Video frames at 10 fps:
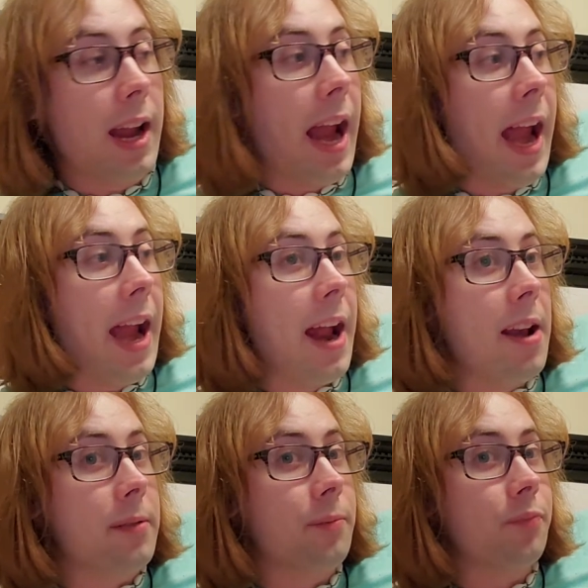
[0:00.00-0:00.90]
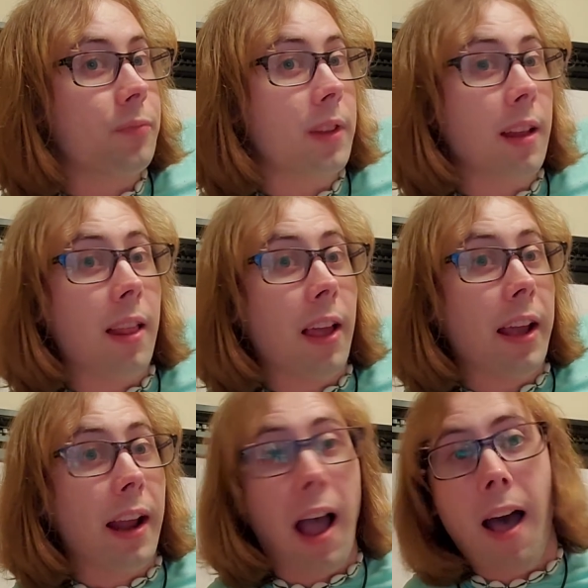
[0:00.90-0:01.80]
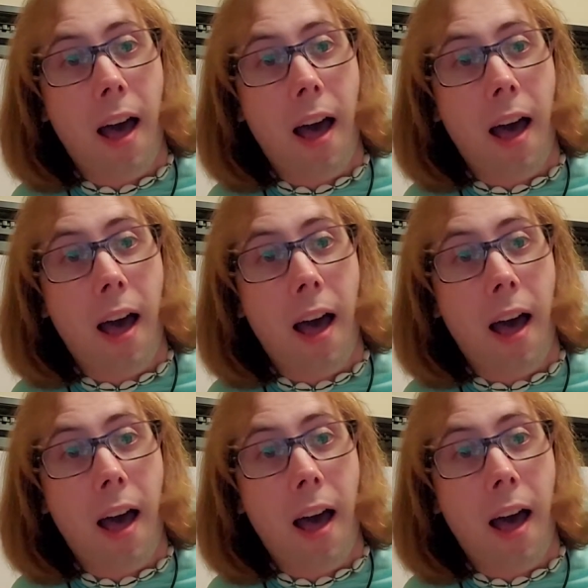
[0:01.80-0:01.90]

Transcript: And, like,